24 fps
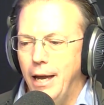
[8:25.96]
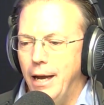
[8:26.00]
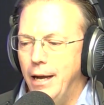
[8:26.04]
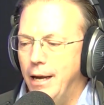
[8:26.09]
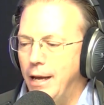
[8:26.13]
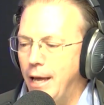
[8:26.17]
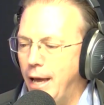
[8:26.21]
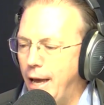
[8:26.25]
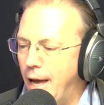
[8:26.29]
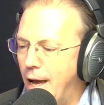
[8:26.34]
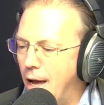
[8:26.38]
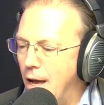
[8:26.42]

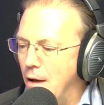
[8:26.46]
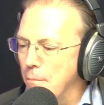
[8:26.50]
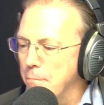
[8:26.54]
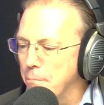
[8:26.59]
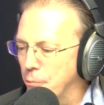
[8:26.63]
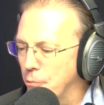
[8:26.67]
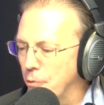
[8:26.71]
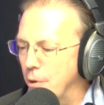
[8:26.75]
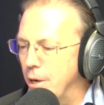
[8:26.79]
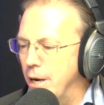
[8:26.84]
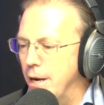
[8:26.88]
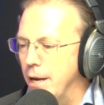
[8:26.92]
And our
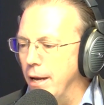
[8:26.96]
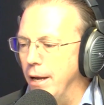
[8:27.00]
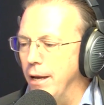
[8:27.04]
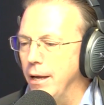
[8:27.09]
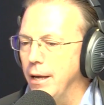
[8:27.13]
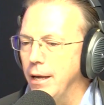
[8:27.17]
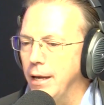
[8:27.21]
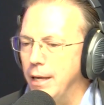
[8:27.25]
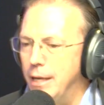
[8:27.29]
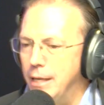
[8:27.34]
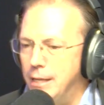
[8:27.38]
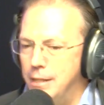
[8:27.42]

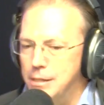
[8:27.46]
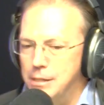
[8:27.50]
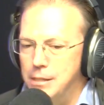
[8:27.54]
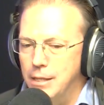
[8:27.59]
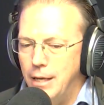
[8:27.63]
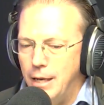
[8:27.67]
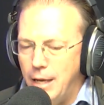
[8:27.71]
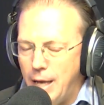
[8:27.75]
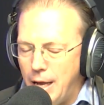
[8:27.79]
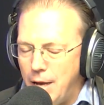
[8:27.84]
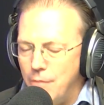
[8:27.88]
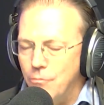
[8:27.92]
prayer is
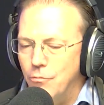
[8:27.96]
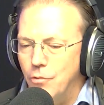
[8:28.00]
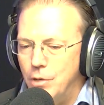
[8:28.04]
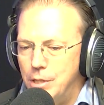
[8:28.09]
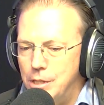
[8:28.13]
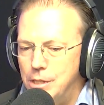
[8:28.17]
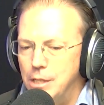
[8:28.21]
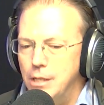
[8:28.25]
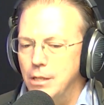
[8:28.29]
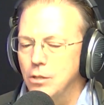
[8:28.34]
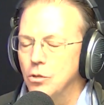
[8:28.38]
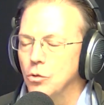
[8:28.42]
that
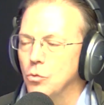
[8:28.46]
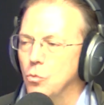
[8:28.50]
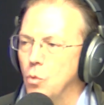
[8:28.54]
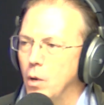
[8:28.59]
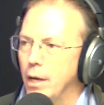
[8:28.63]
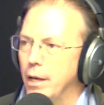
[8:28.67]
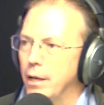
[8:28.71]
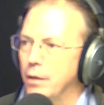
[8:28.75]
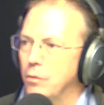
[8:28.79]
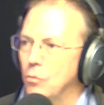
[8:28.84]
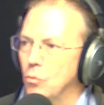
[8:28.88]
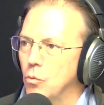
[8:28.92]
every single
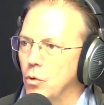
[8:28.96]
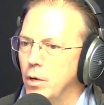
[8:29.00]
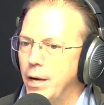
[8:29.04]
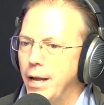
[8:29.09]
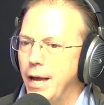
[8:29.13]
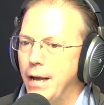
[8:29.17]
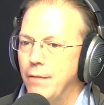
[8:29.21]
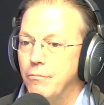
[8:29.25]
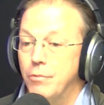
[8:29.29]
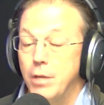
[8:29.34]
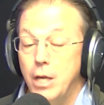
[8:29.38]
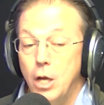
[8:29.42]
one
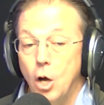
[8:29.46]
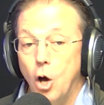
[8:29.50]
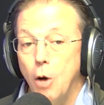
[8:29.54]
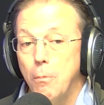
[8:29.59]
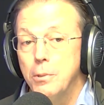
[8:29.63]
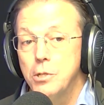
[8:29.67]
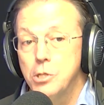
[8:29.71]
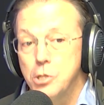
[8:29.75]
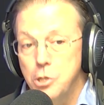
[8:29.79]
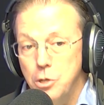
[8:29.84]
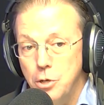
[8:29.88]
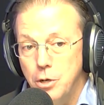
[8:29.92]
would have the
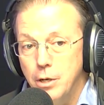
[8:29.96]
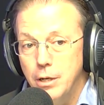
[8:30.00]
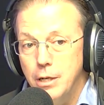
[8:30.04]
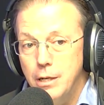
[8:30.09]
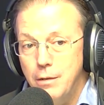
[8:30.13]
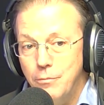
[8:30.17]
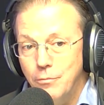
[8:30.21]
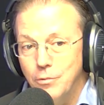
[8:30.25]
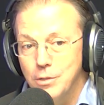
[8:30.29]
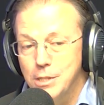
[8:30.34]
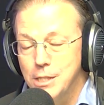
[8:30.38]
opportunity,